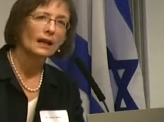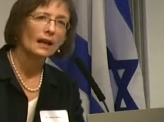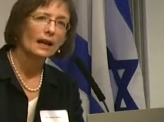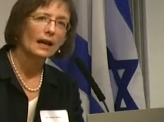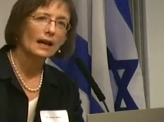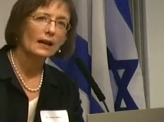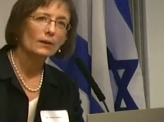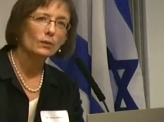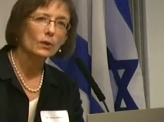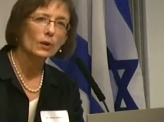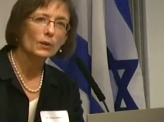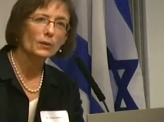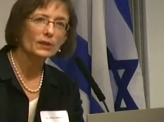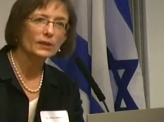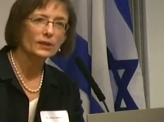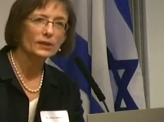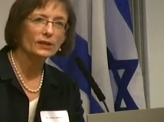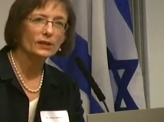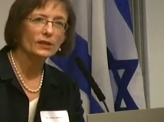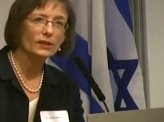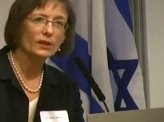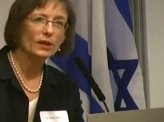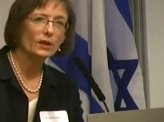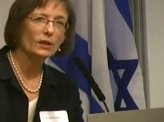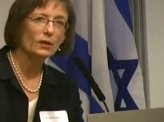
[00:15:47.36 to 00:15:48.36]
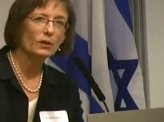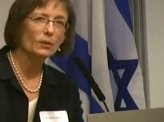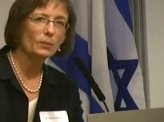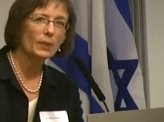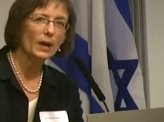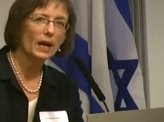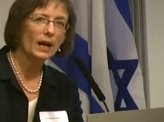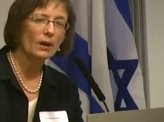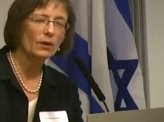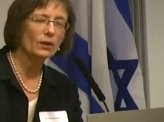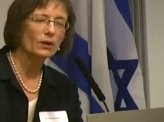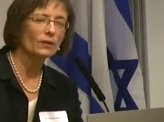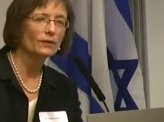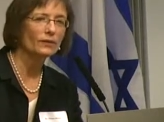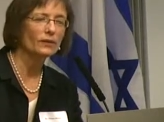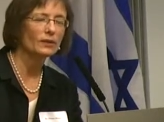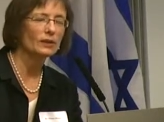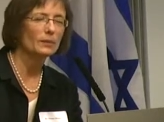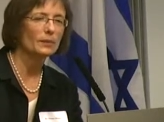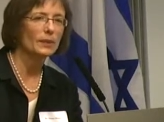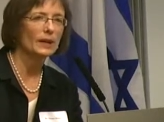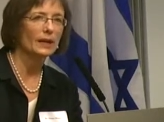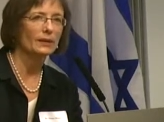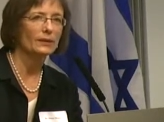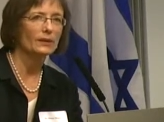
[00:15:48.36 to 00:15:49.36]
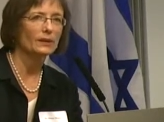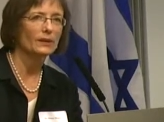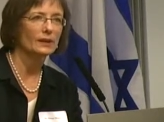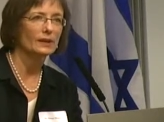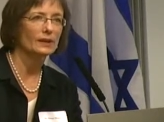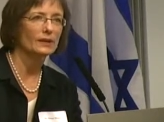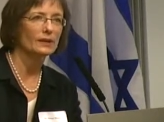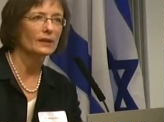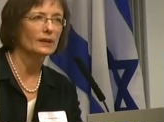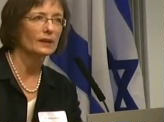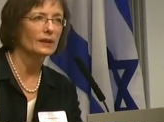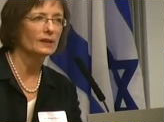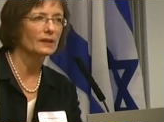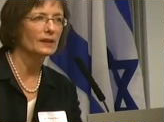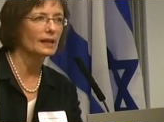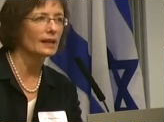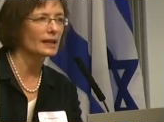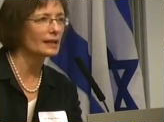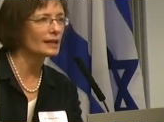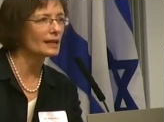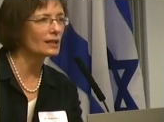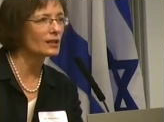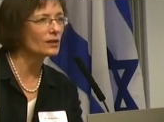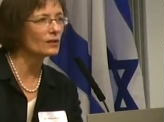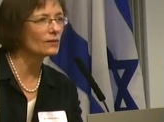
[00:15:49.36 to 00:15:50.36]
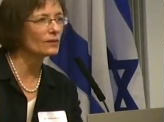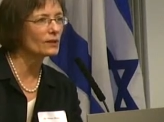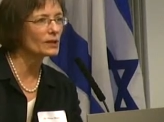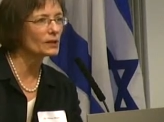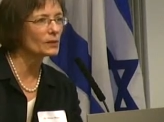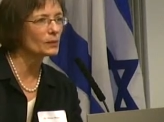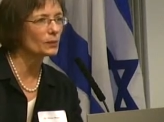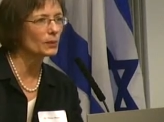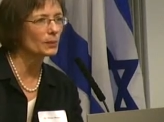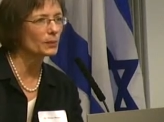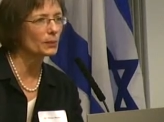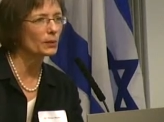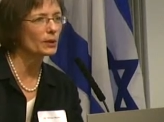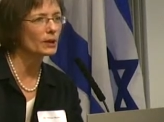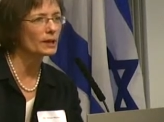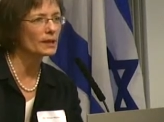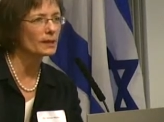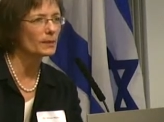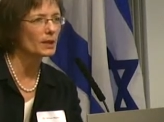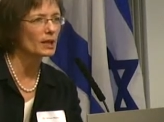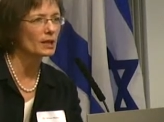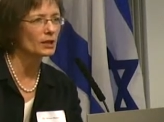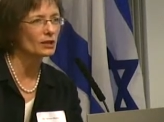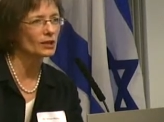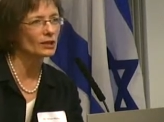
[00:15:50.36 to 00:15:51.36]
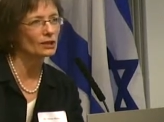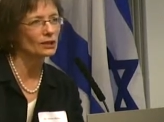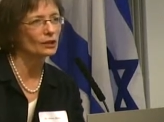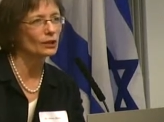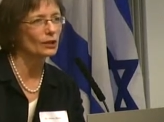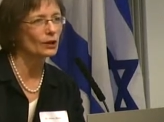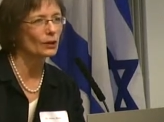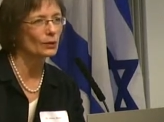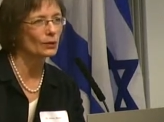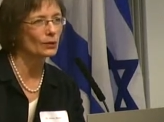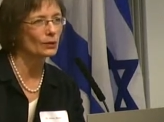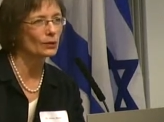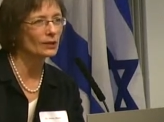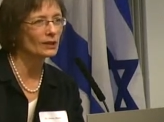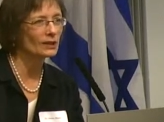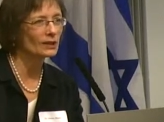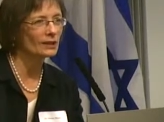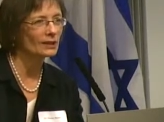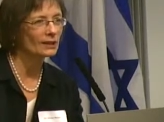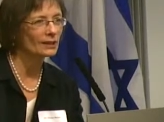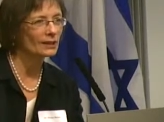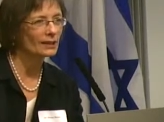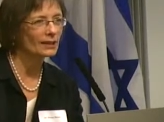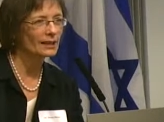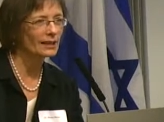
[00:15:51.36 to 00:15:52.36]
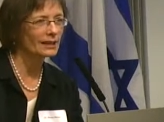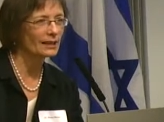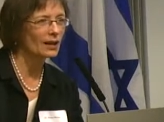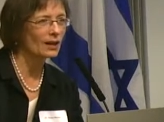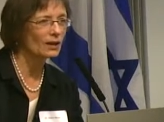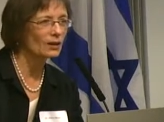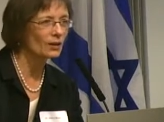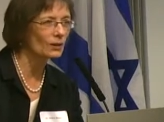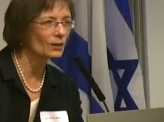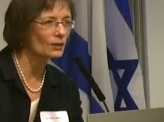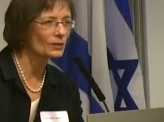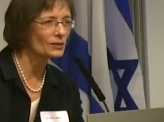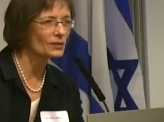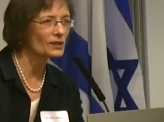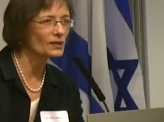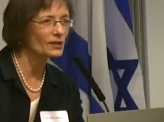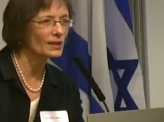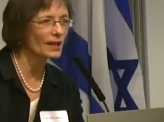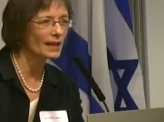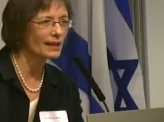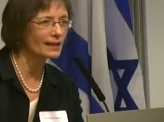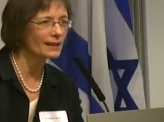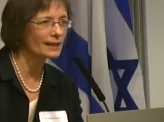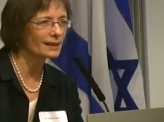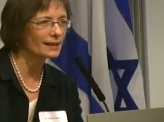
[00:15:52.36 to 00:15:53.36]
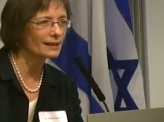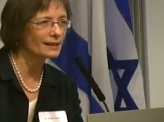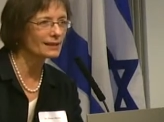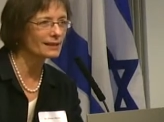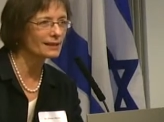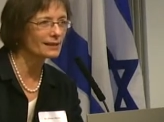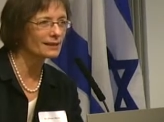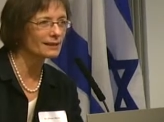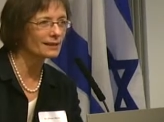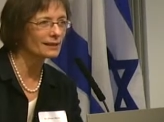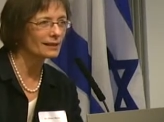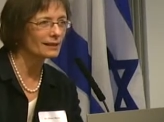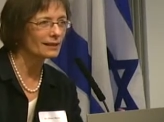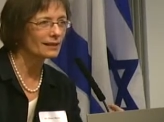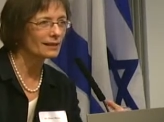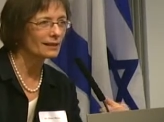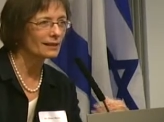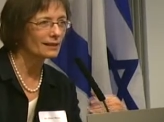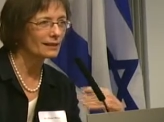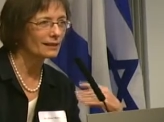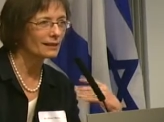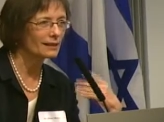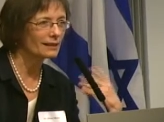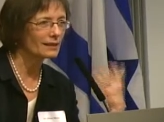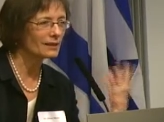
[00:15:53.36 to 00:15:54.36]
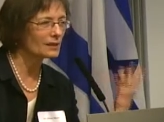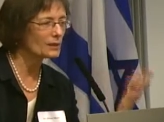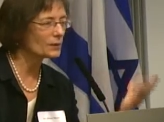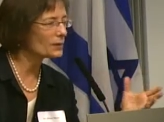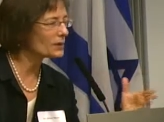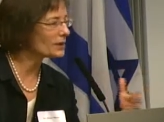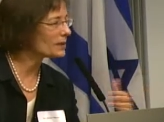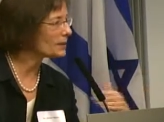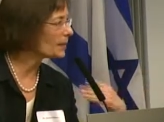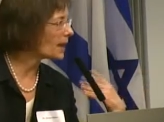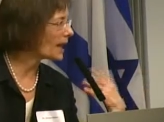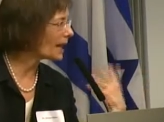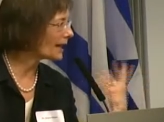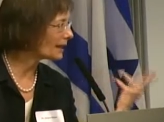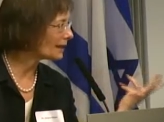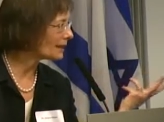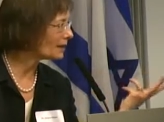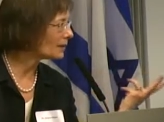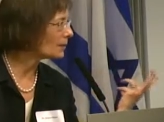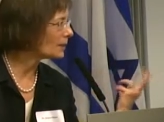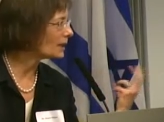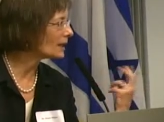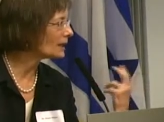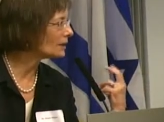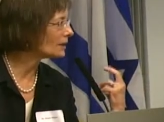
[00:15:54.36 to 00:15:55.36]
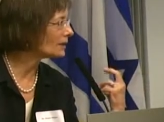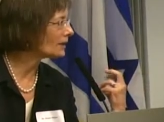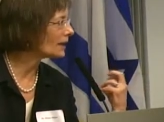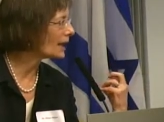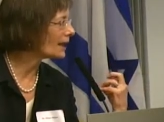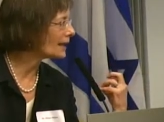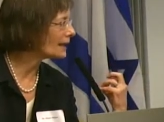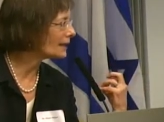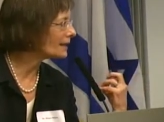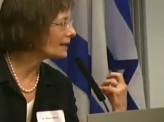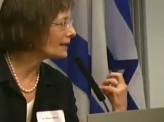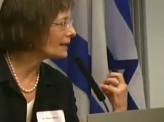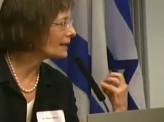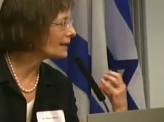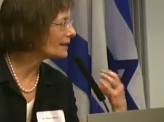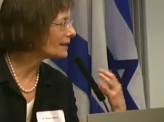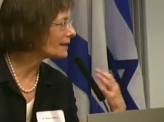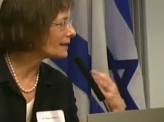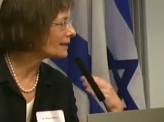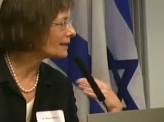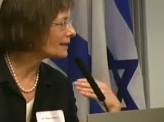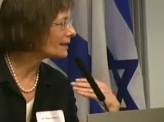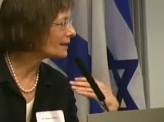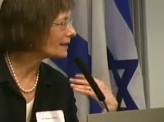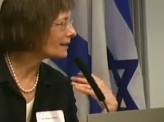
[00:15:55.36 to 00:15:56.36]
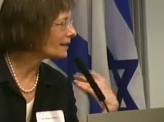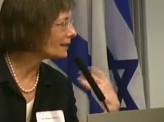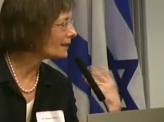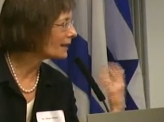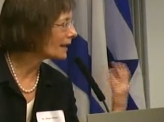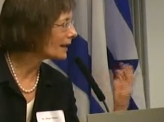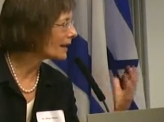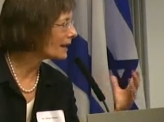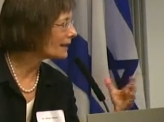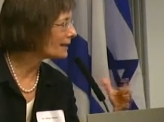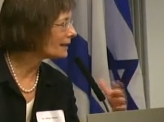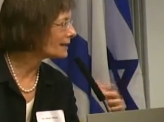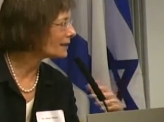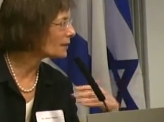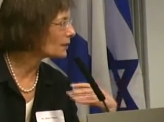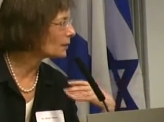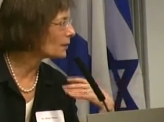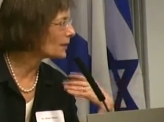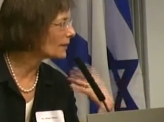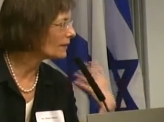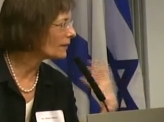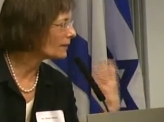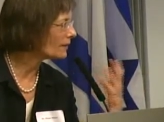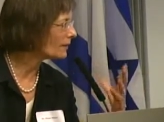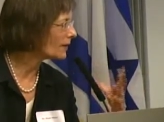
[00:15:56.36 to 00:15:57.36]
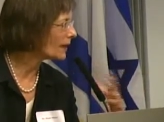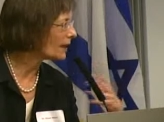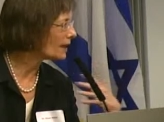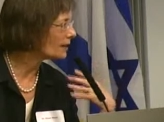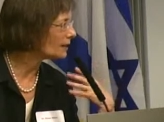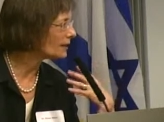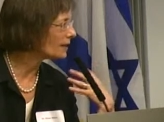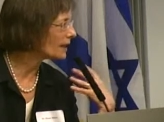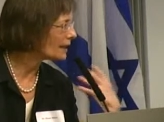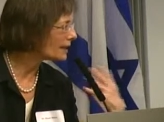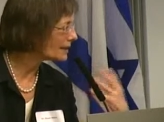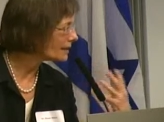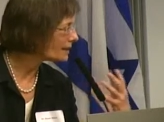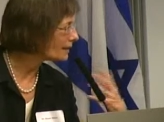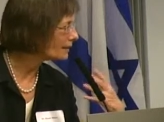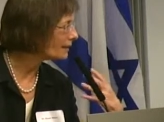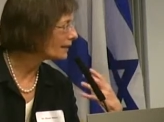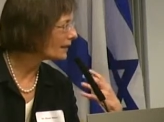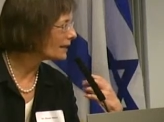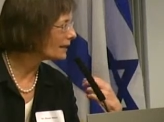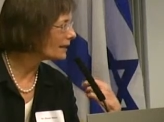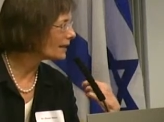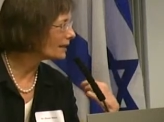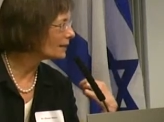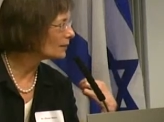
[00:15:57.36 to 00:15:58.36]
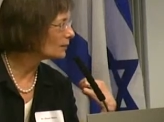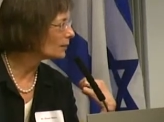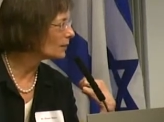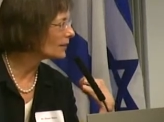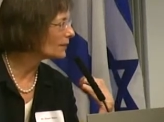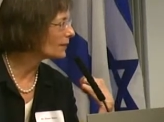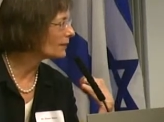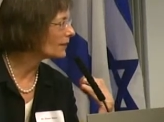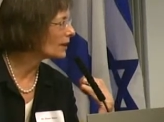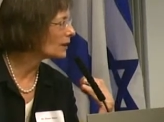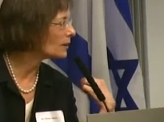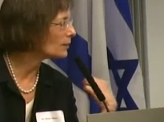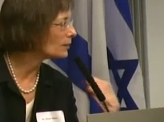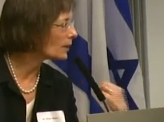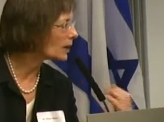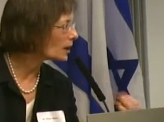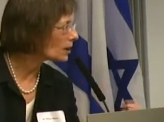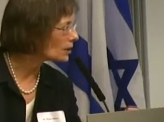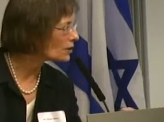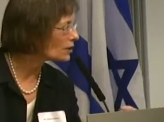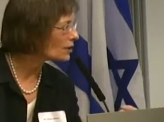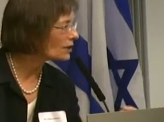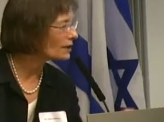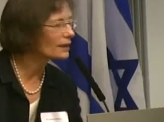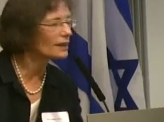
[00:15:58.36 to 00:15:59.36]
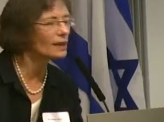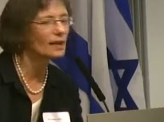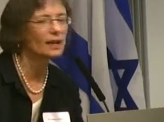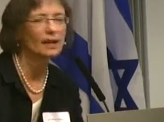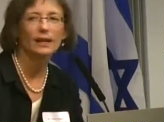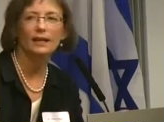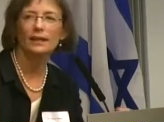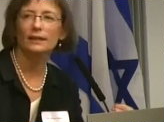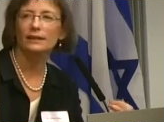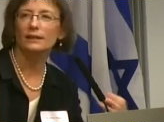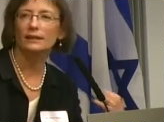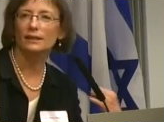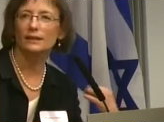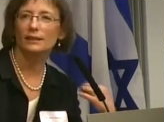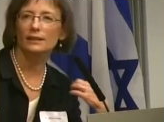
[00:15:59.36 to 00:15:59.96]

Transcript: And what was so powerful about this is that each of us were pretty much alone in our own settings. This was back in the middle 90s. That is, we felt isolated, we felt marginalized.